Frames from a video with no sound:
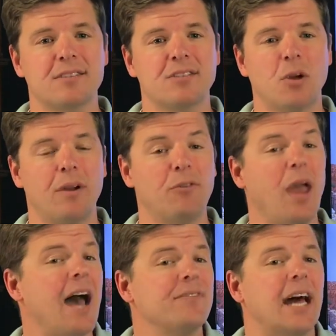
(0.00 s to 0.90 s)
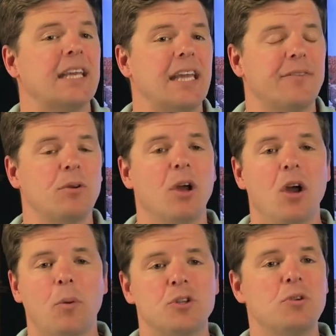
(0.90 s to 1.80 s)
And so if you have not given,
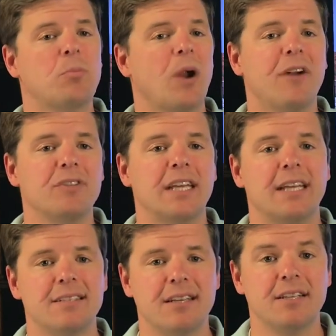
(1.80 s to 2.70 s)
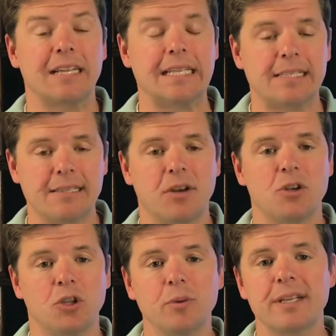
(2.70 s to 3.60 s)
would you prayerfully consider
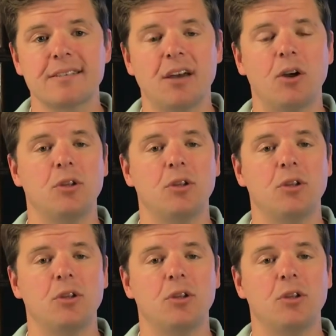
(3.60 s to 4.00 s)
doing so?